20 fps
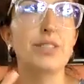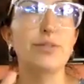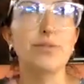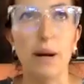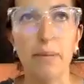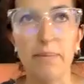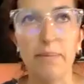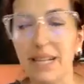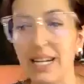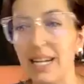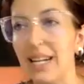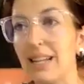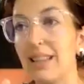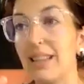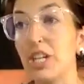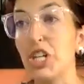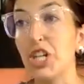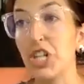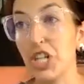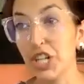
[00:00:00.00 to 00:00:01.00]

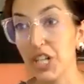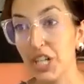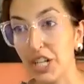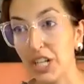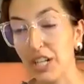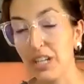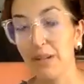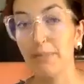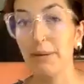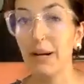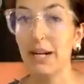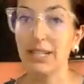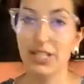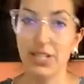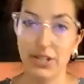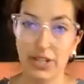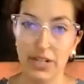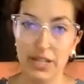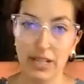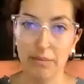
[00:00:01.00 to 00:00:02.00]
disrupting the good
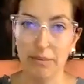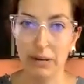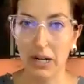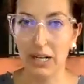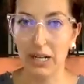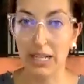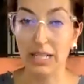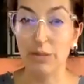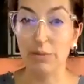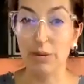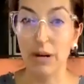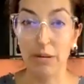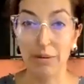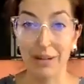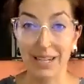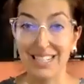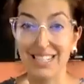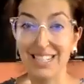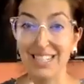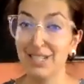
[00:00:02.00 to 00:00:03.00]
bacteria in the body as well
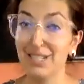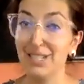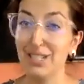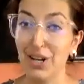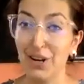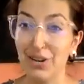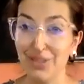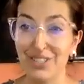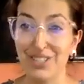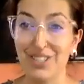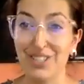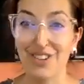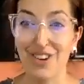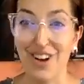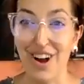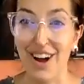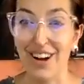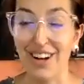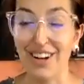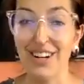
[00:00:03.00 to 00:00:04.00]
because it's so
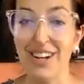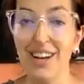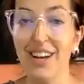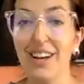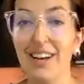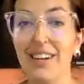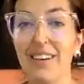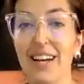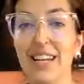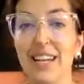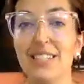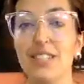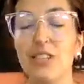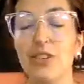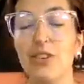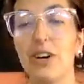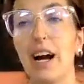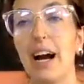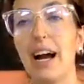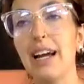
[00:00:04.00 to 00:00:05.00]
strong. Okay,
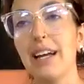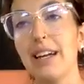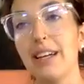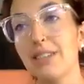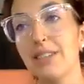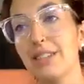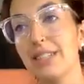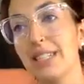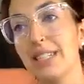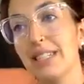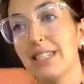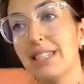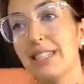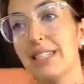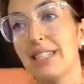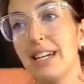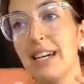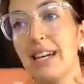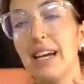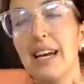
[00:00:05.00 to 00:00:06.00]
so I use this
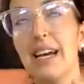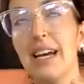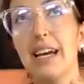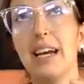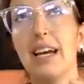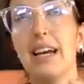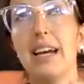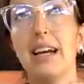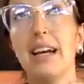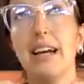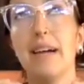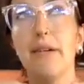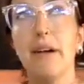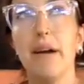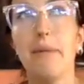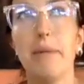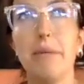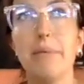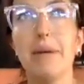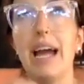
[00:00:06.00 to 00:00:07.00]

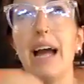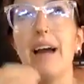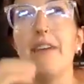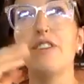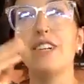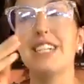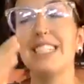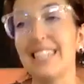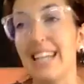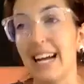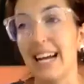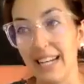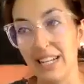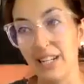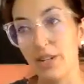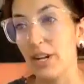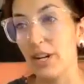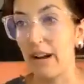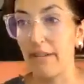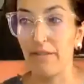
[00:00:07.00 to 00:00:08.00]
maybe every
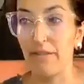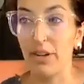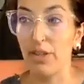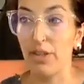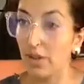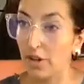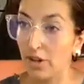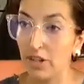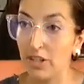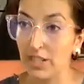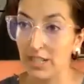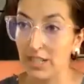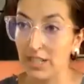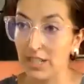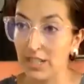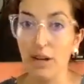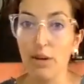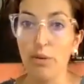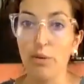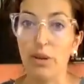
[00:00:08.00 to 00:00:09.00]
second or every third
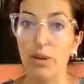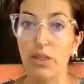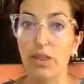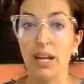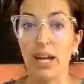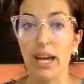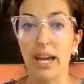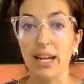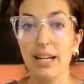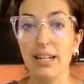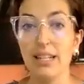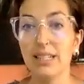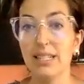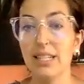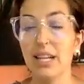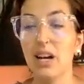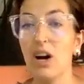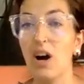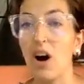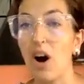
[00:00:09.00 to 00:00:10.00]
day with the kids,
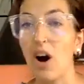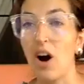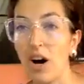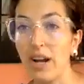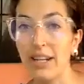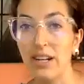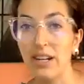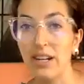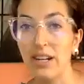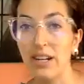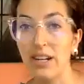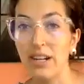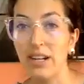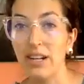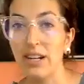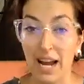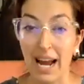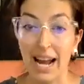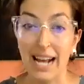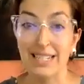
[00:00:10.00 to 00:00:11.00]
on and off
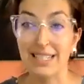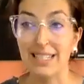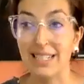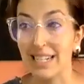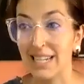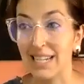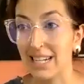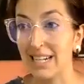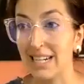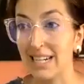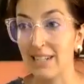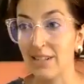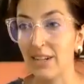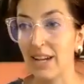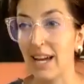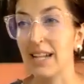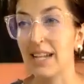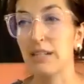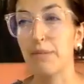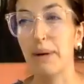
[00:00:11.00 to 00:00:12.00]
as needed.
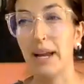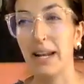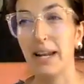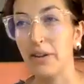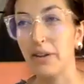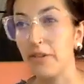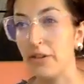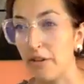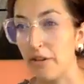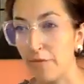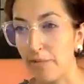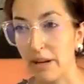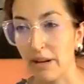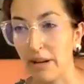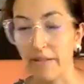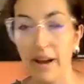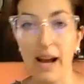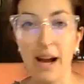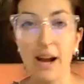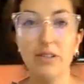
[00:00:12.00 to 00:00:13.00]
Okay, depending who they've been
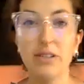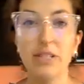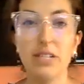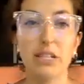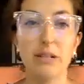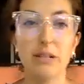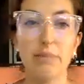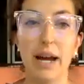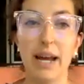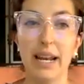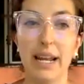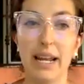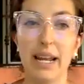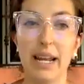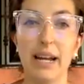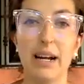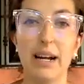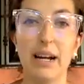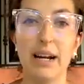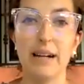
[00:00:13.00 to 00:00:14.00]
around,
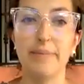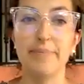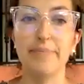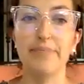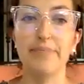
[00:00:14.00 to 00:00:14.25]
depending